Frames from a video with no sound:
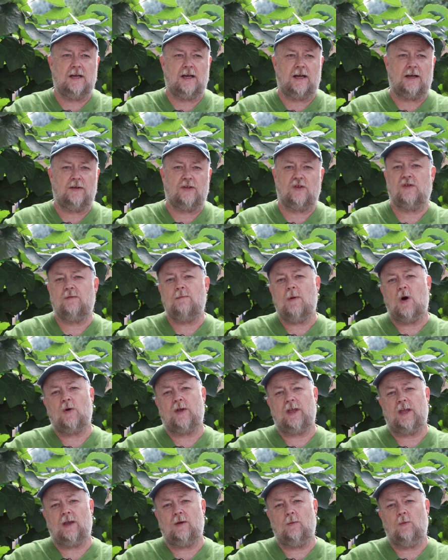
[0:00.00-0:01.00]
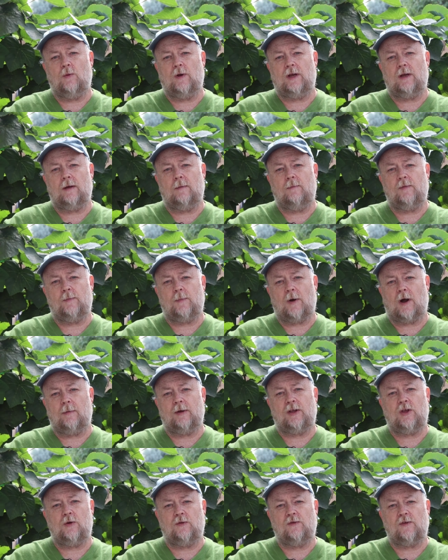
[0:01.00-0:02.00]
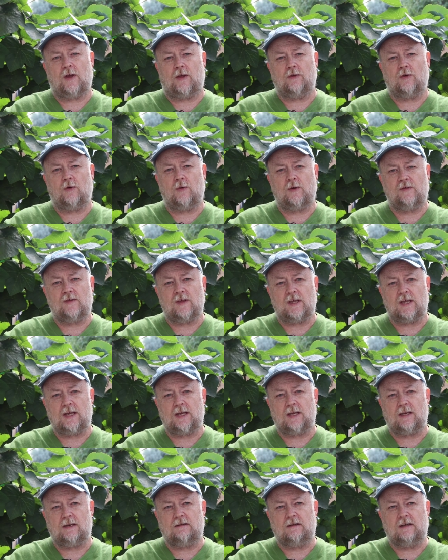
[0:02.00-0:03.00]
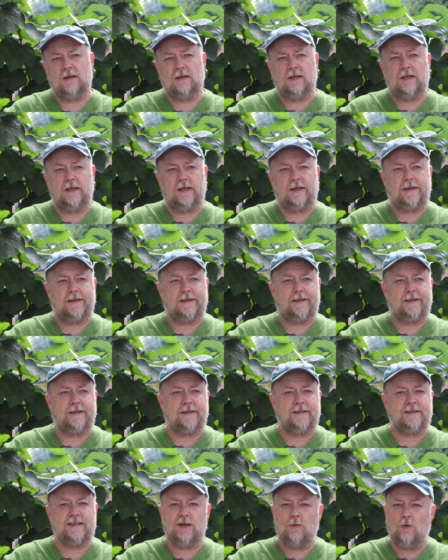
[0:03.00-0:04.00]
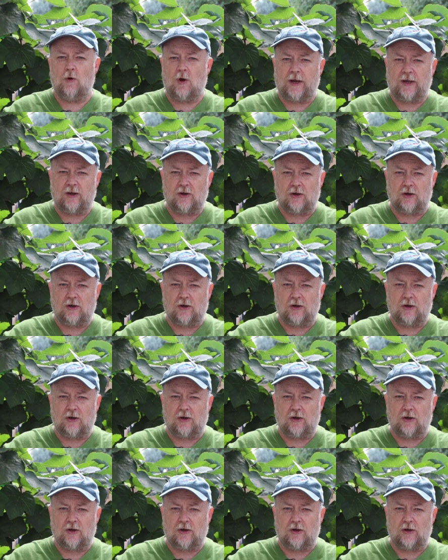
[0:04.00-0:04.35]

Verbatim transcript: uh, Smoky Ribs Barbecue and Southern Cuisine, uh, T. Roy